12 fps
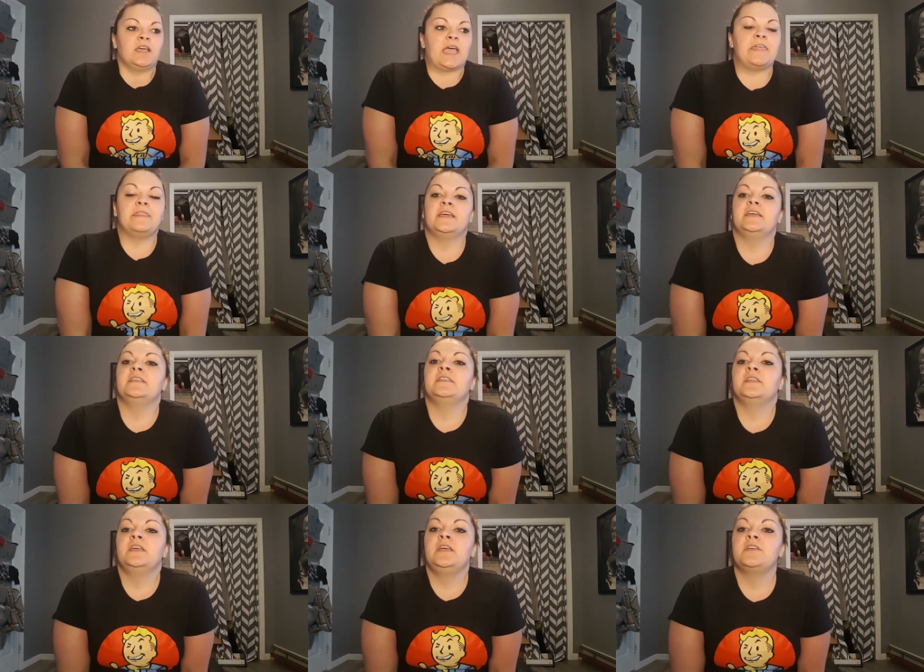And
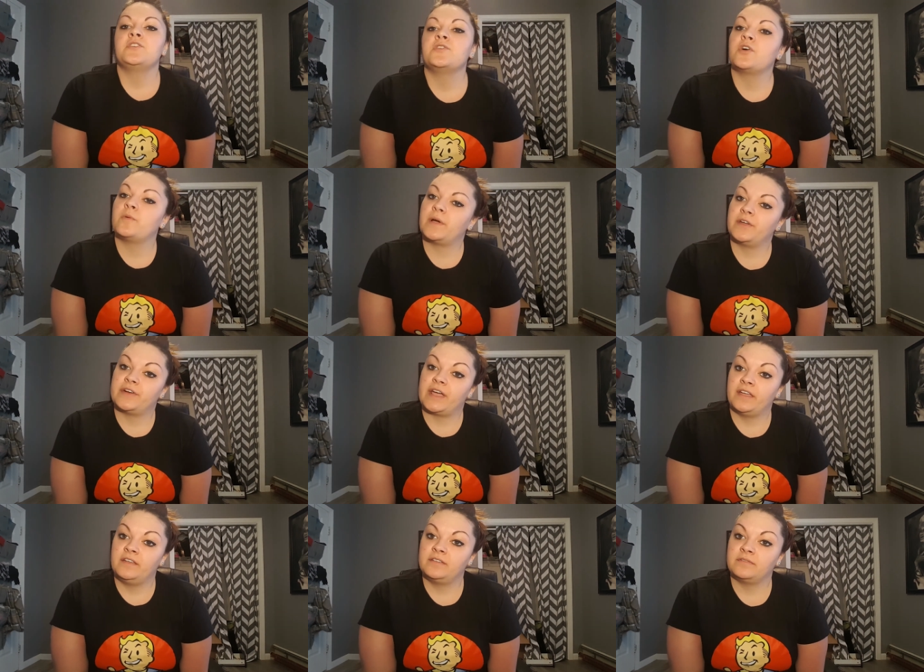then you go about your
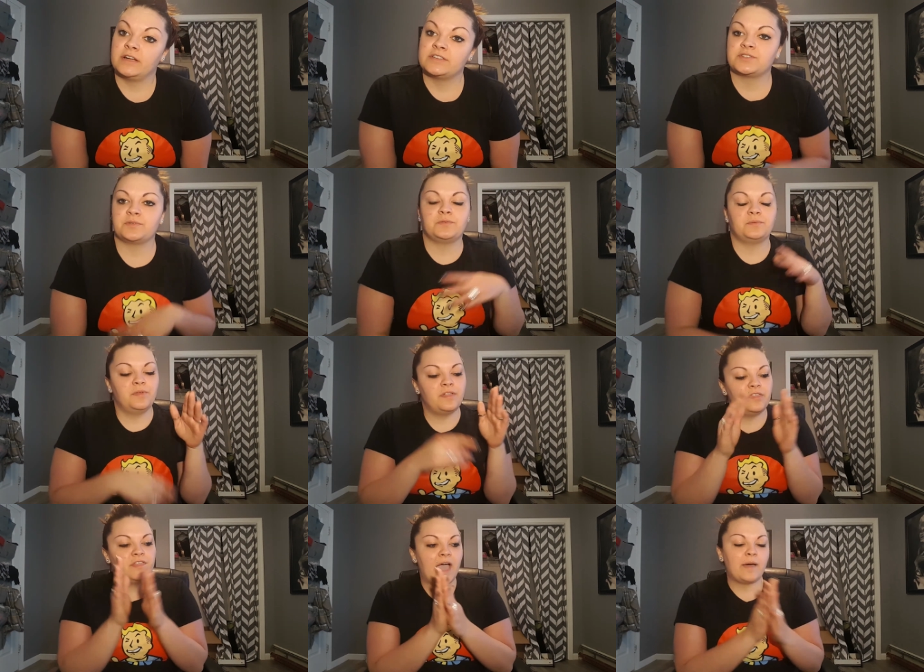day, right? So
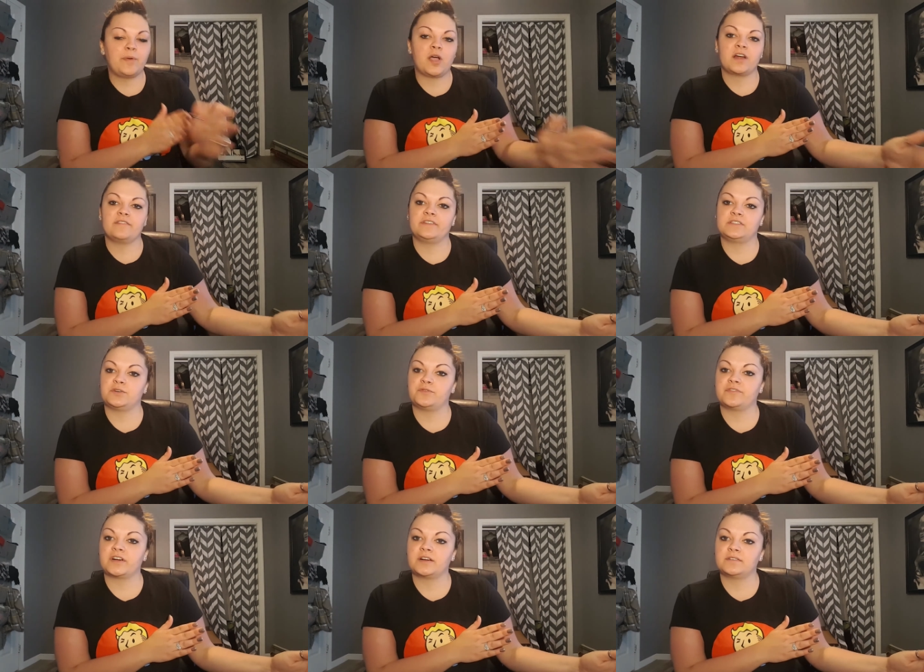that part of it's
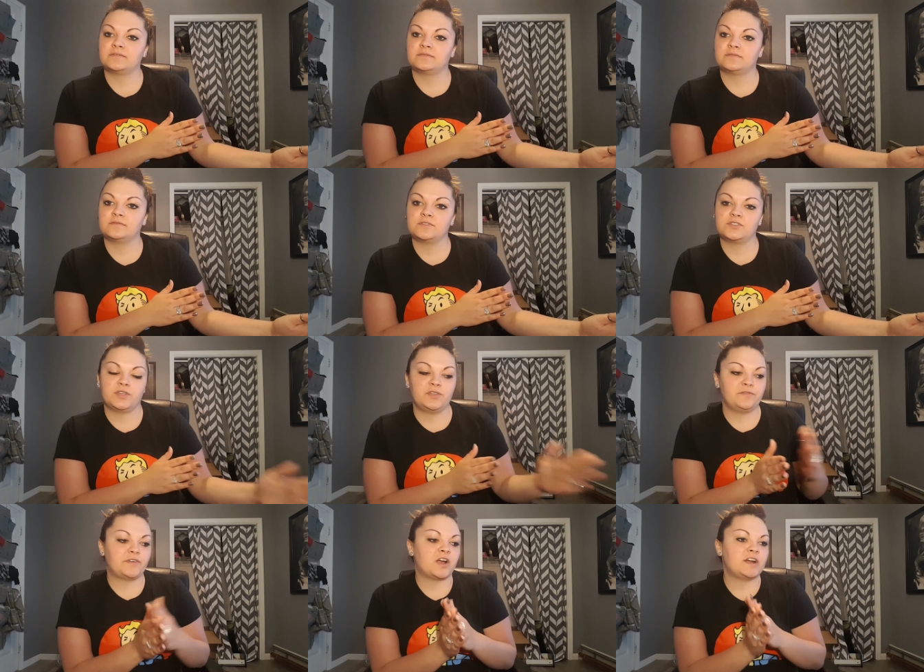over. So
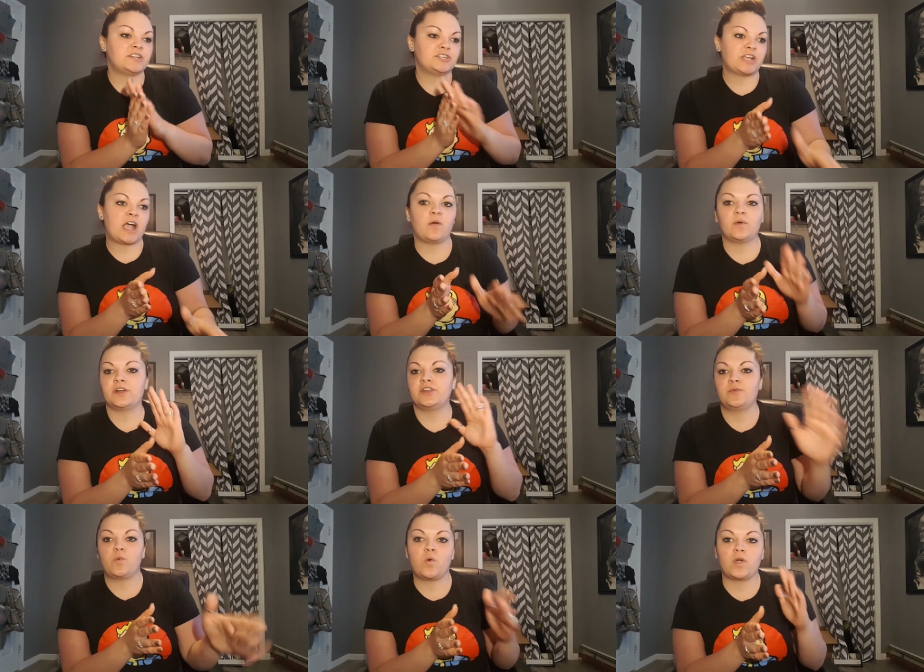you've already showered,
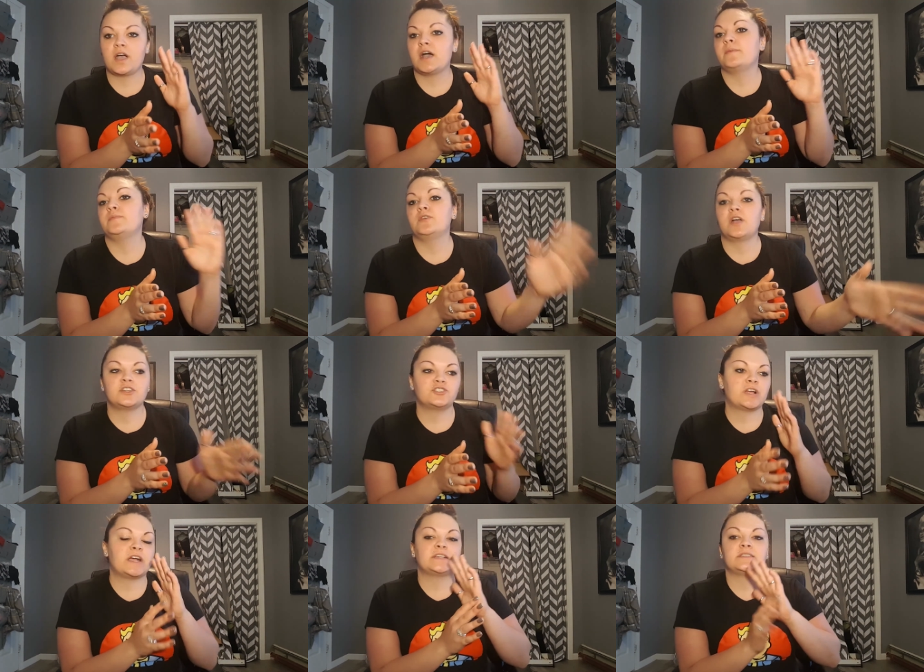you woke up, you got
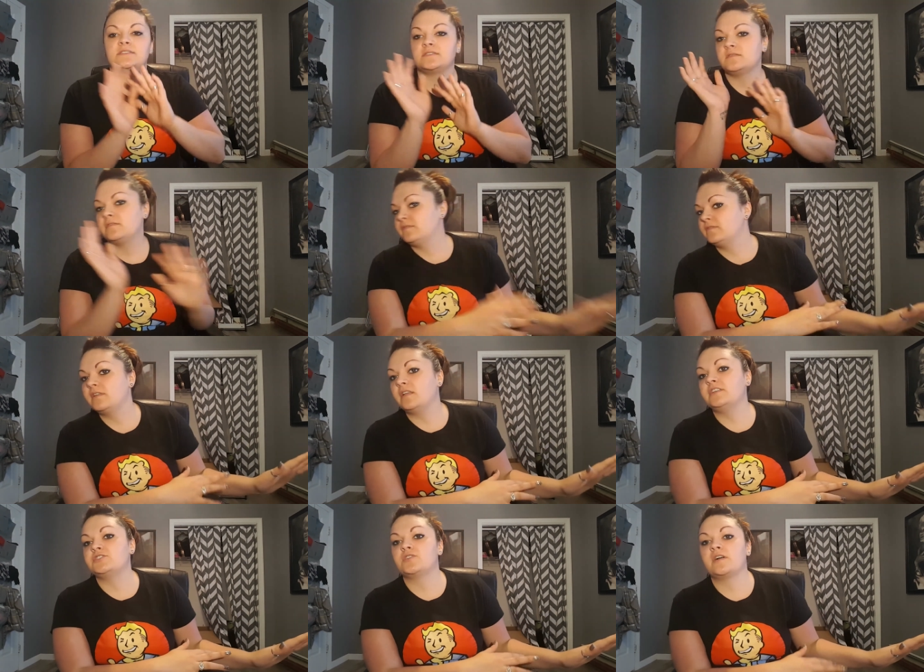dressed. At
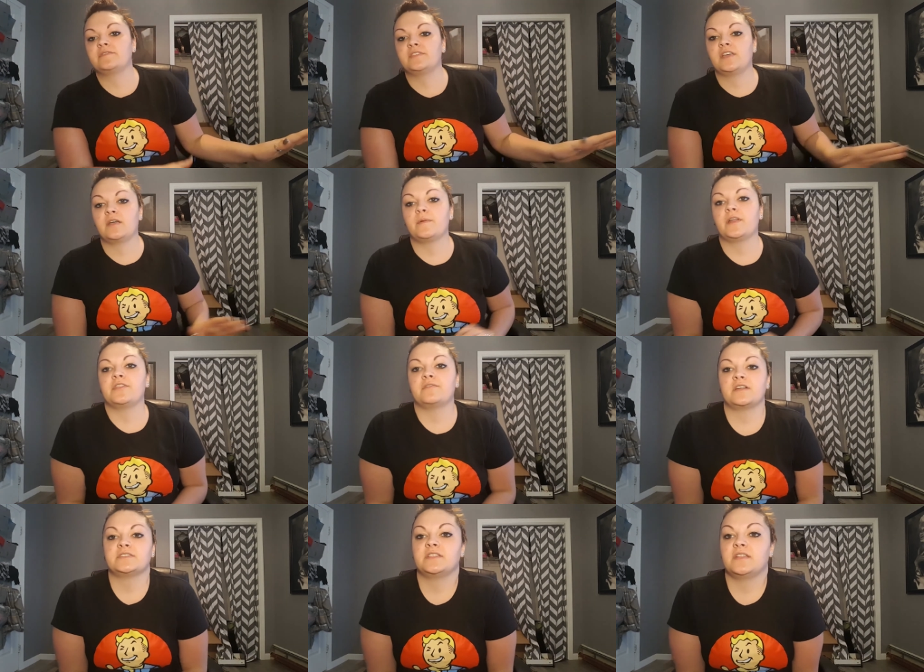least you don't have to think about it the
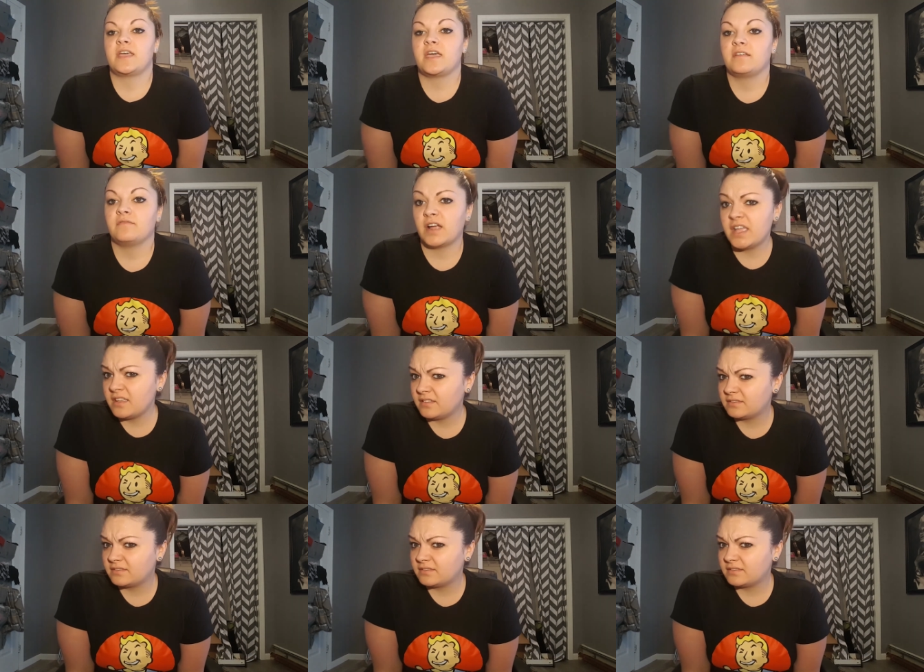rest of the day, right?